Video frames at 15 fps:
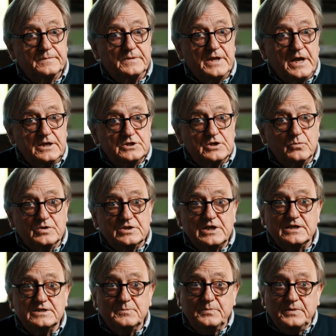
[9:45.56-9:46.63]
Nature, which
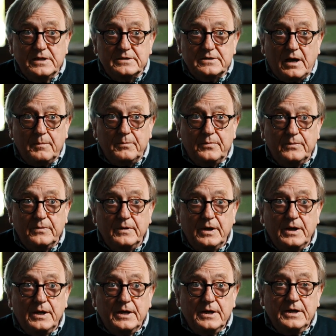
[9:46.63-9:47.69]
has built up
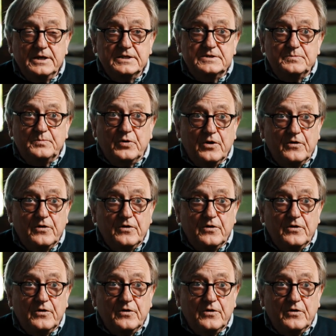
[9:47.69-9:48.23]
its